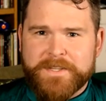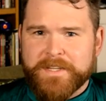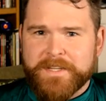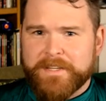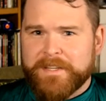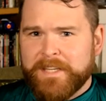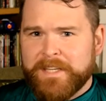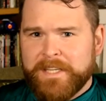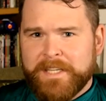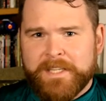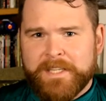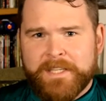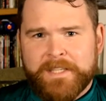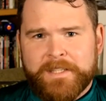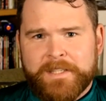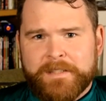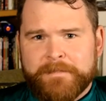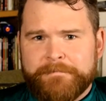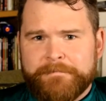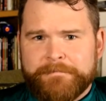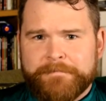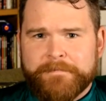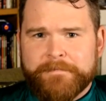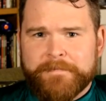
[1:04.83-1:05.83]
and
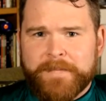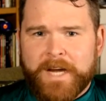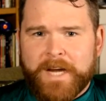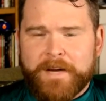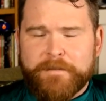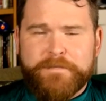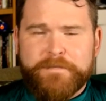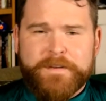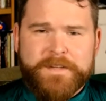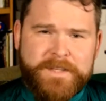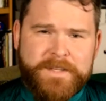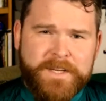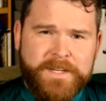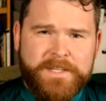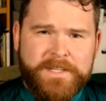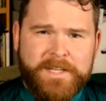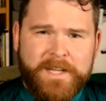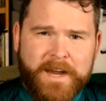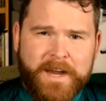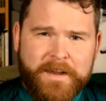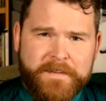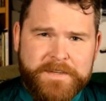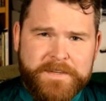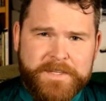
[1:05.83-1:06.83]
Iron Fist does a
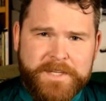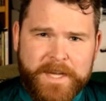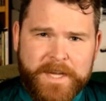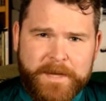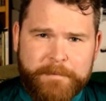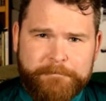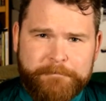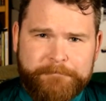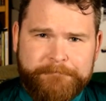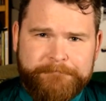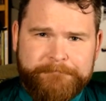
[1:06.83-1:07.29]
lot of the same.